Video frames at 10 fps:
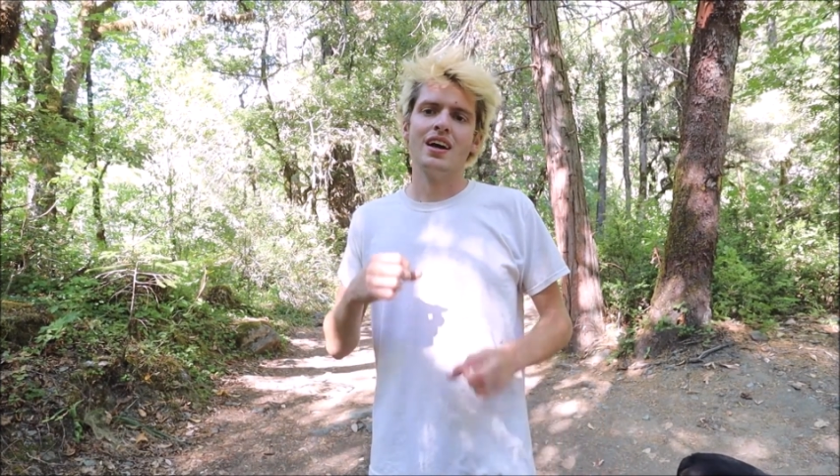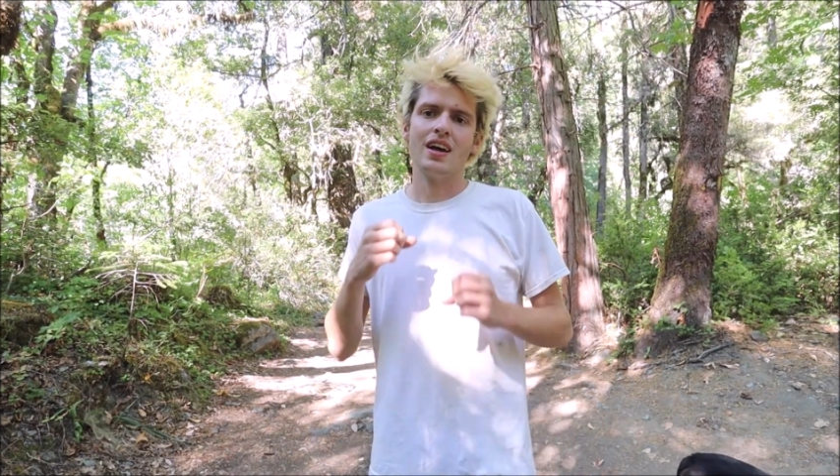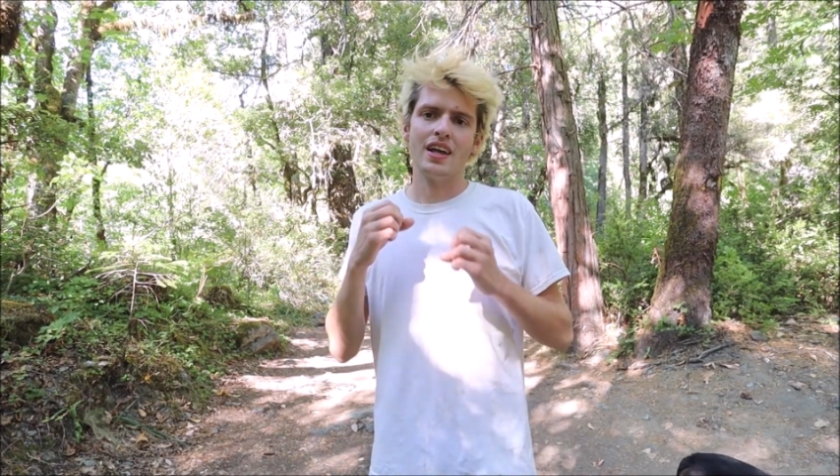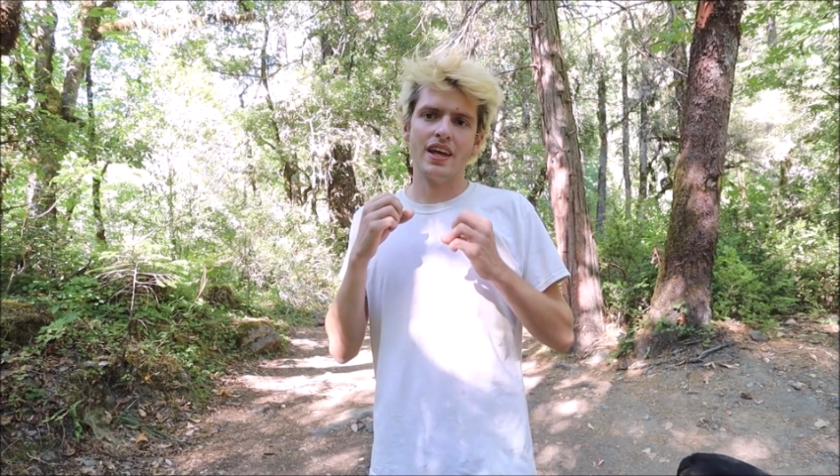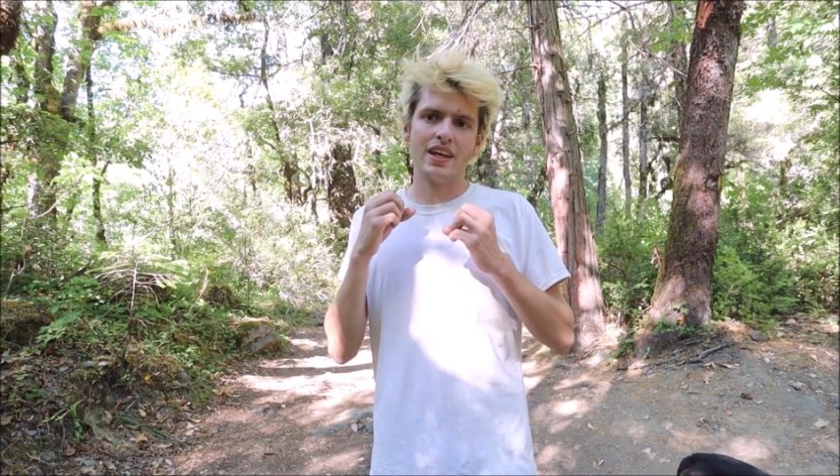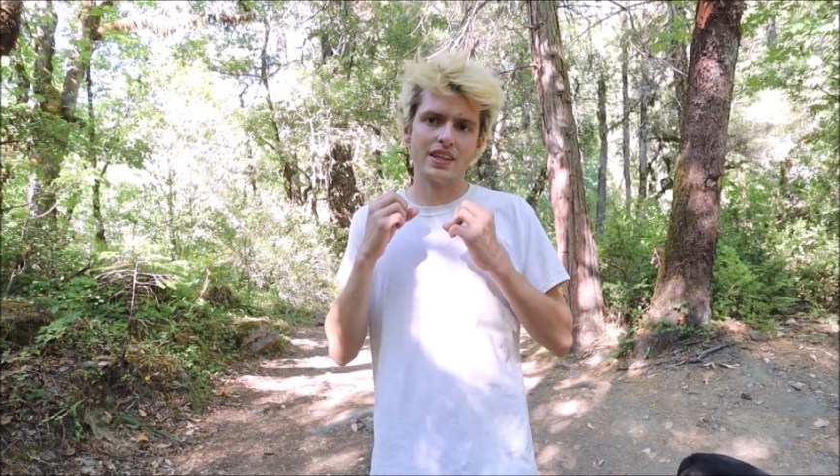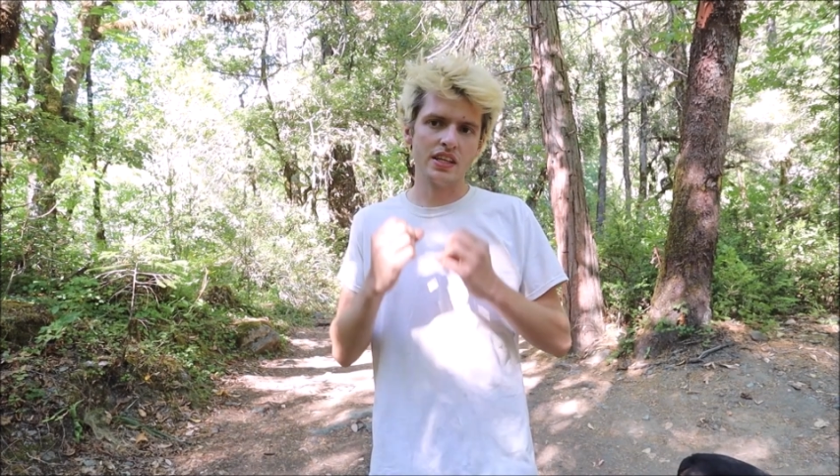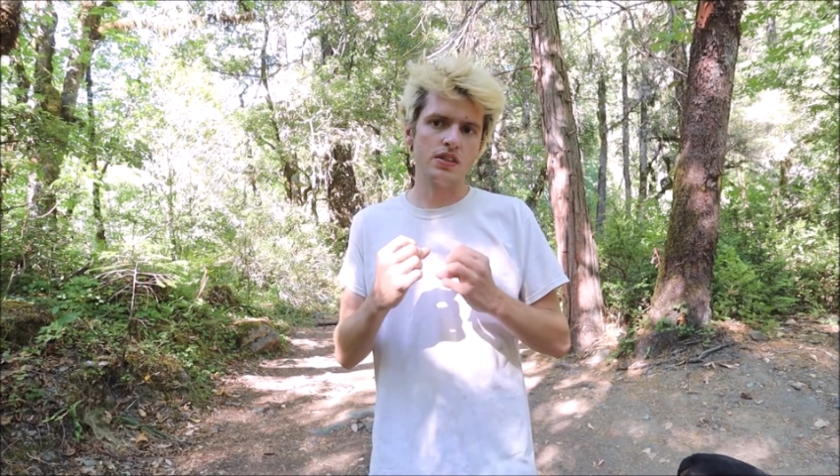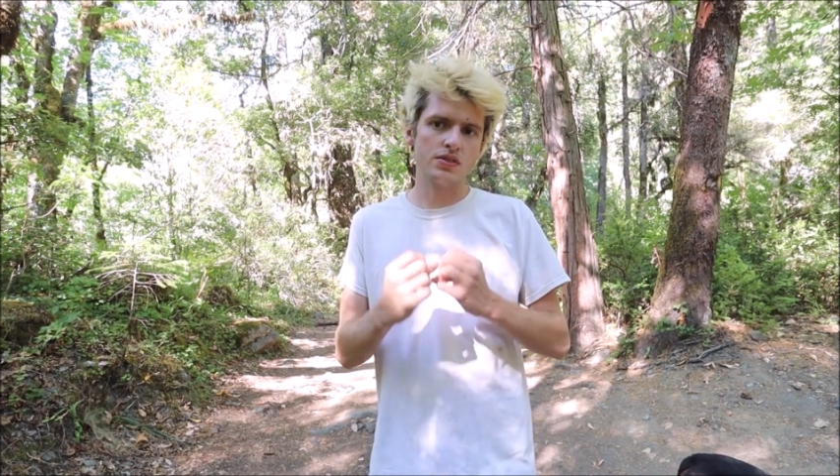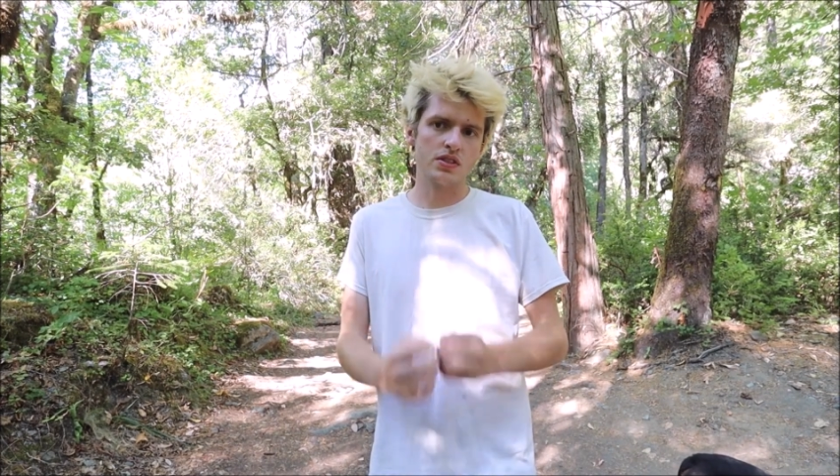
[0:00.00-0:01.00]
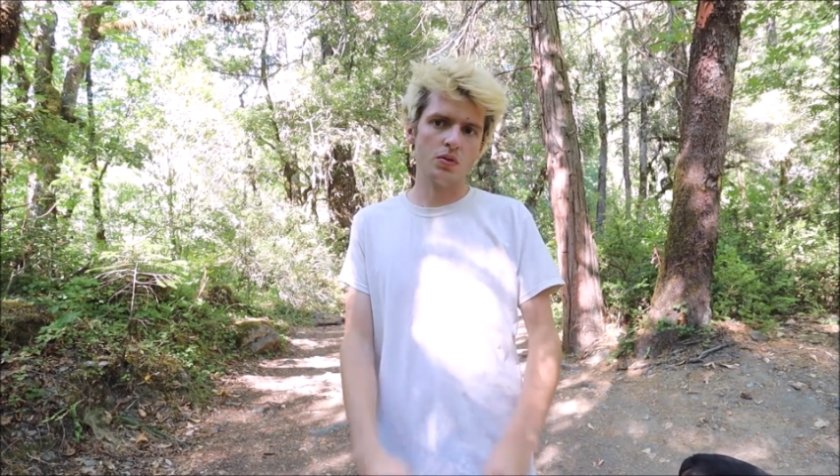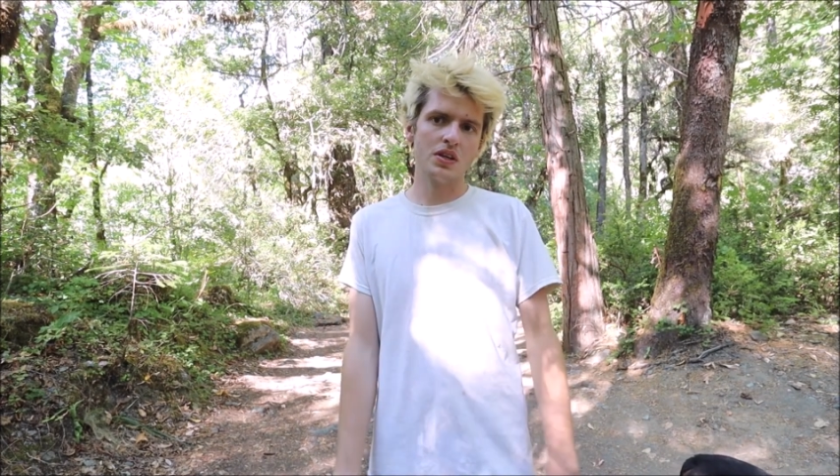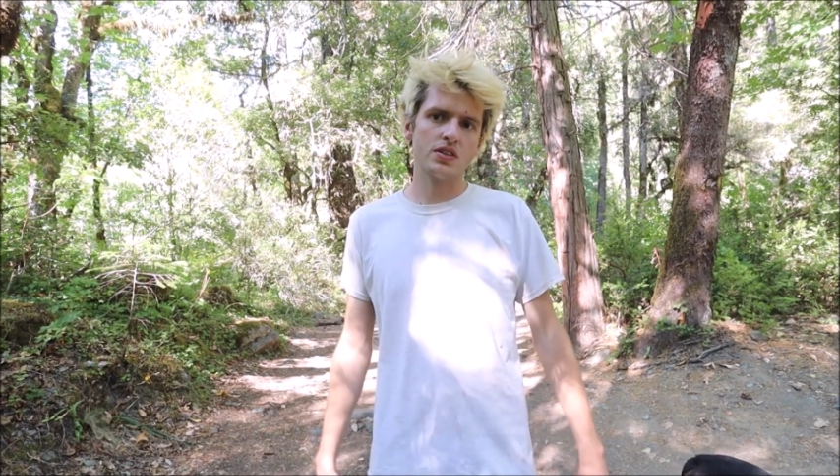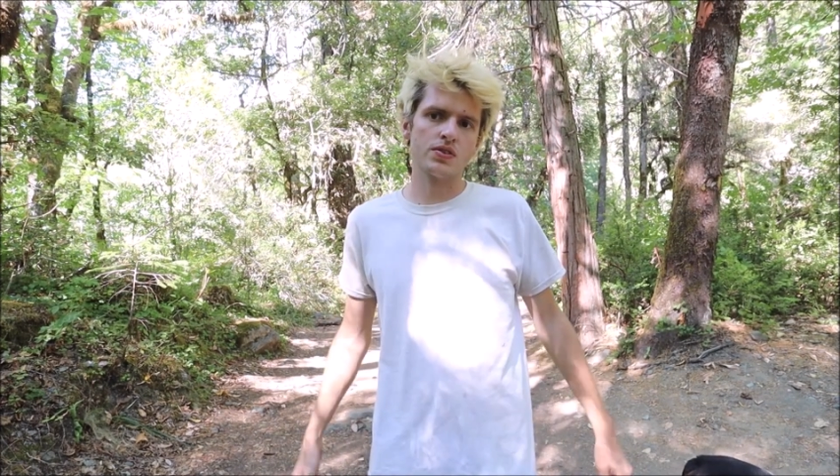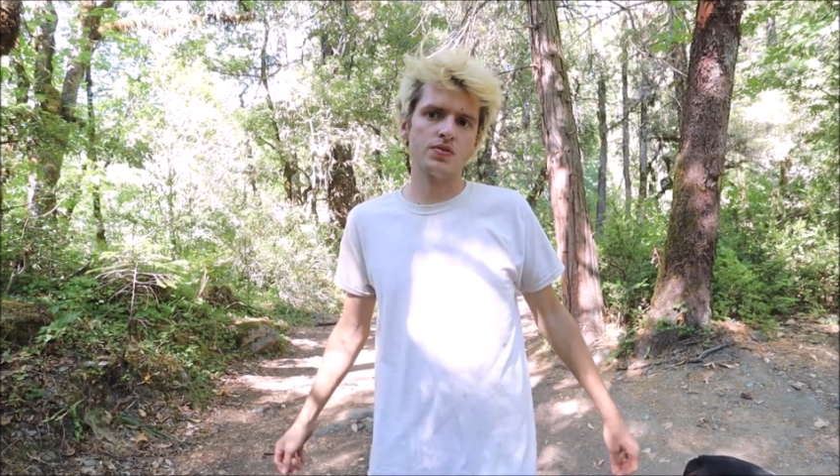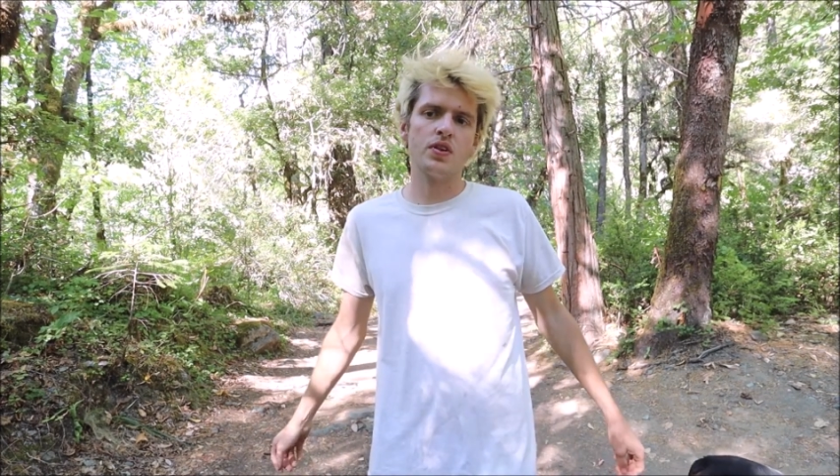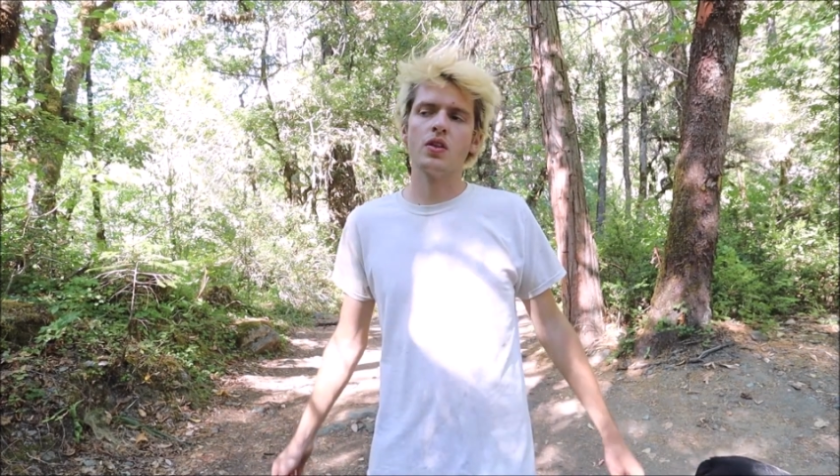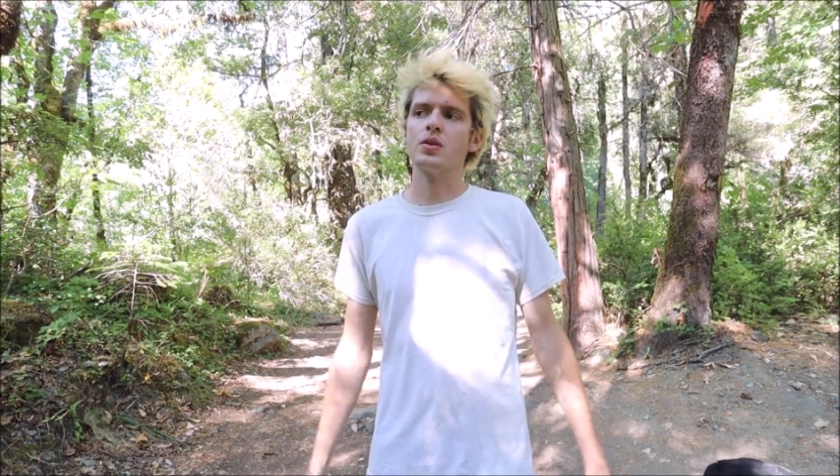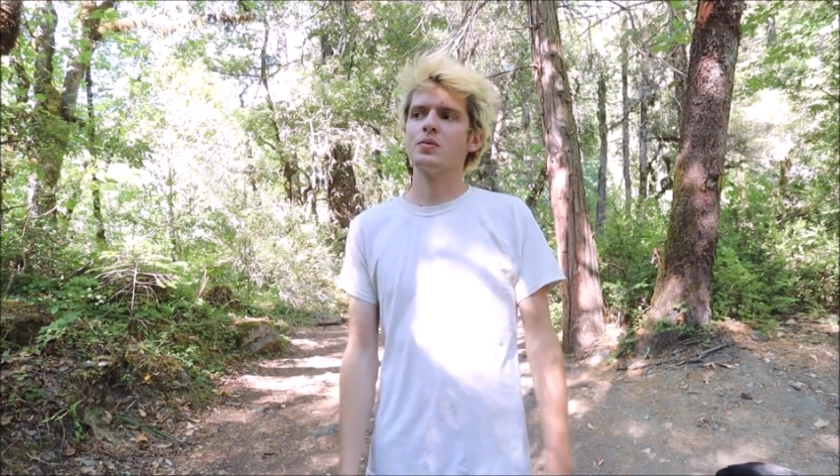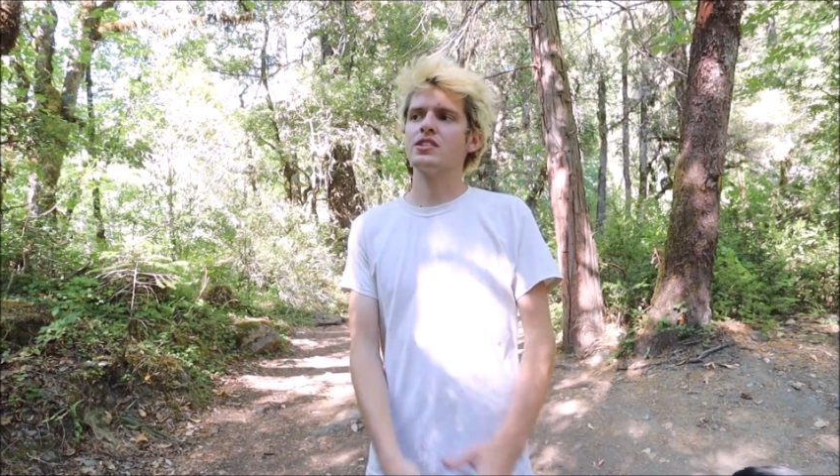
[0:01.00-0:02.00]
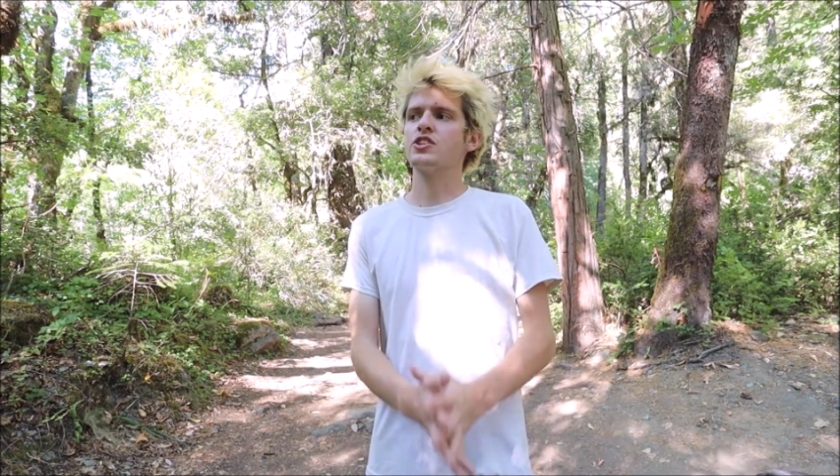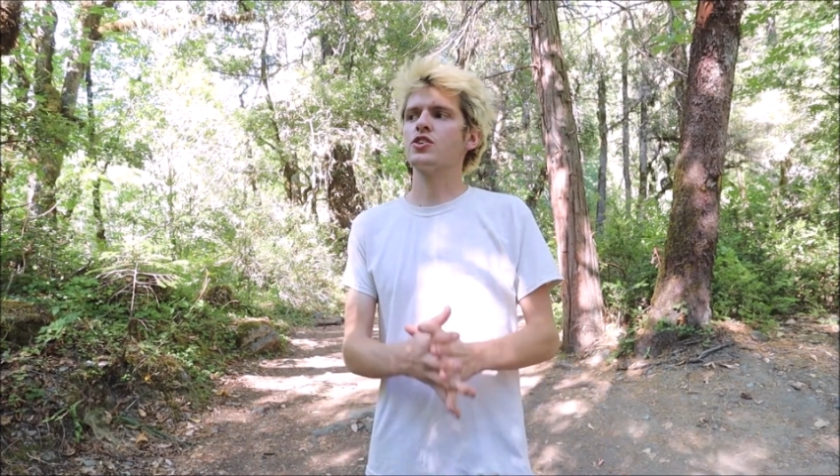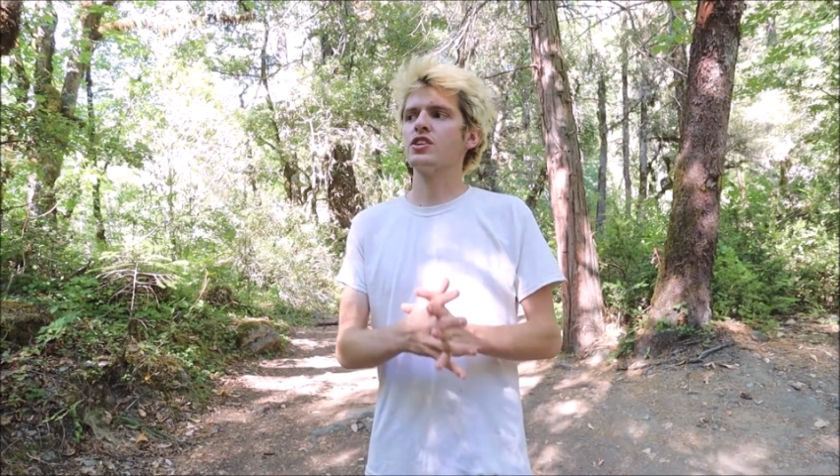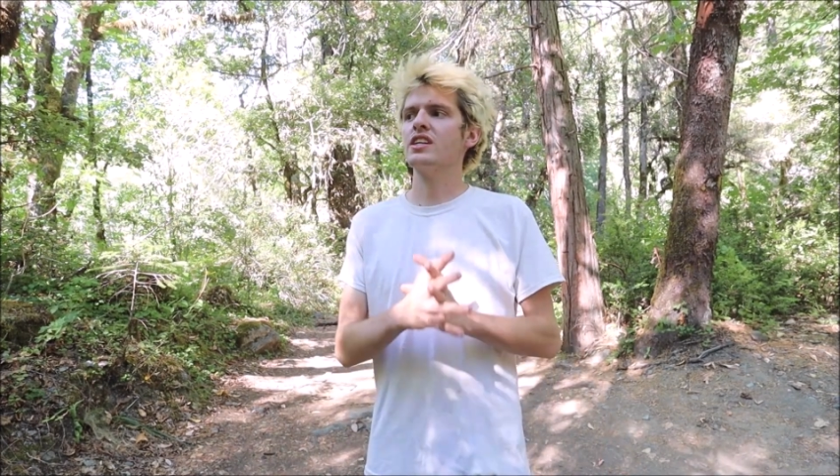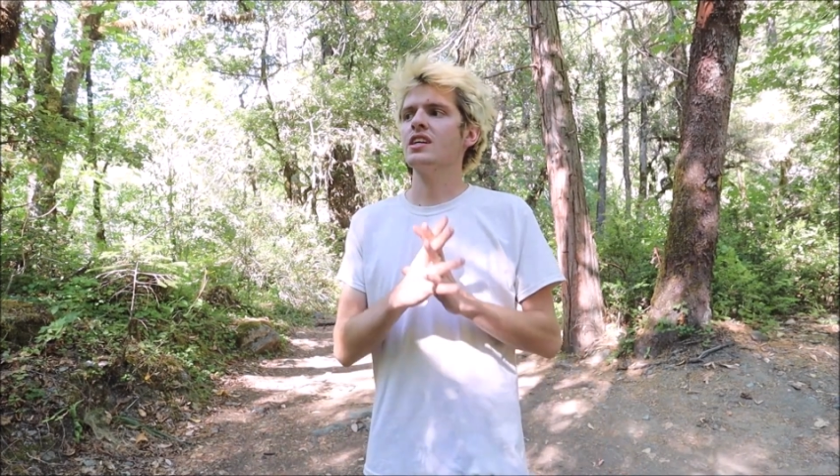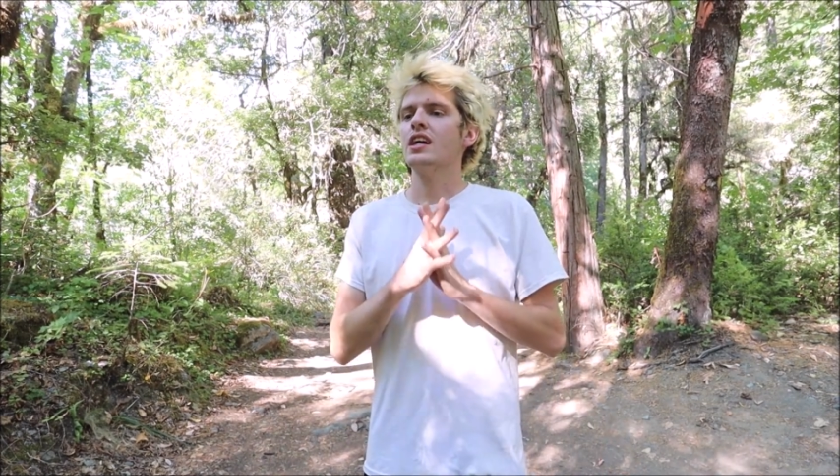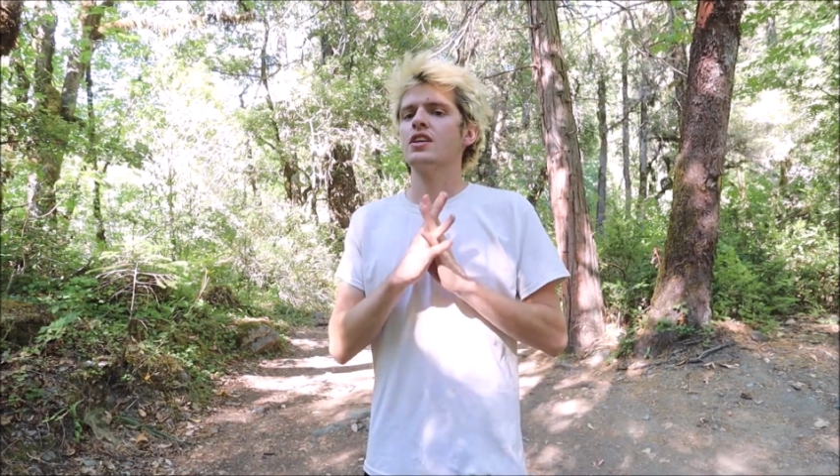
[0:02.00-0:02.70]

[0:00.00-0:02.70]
and thank you so much for following my journey.